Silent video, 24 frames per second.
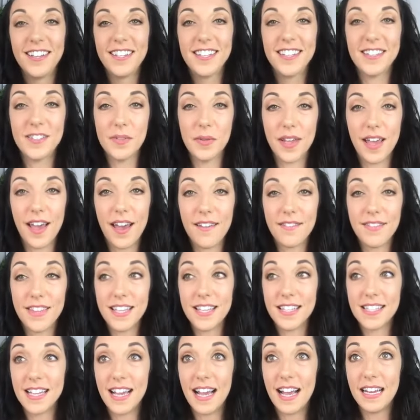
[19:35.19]
because we have
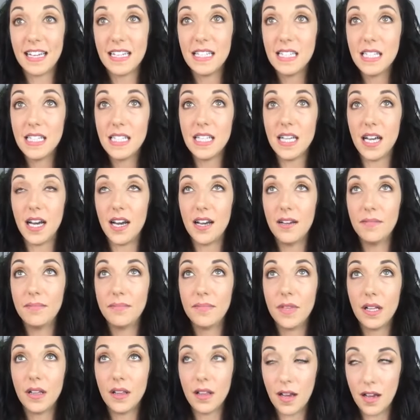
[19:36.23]
this idea,
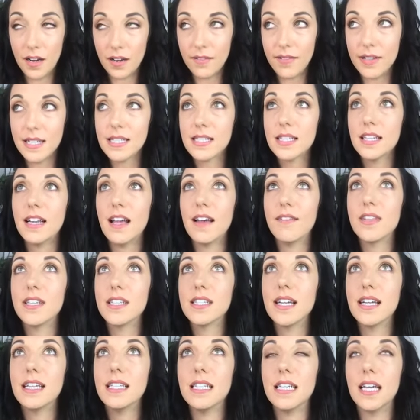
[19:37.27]
a lot of us can have
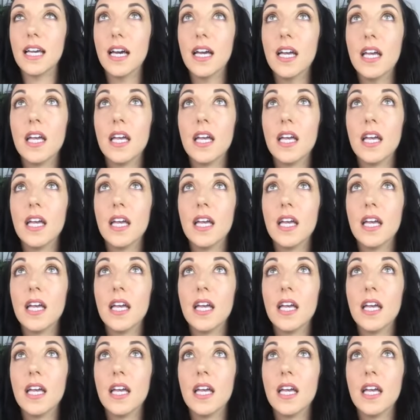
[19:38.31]
this idea,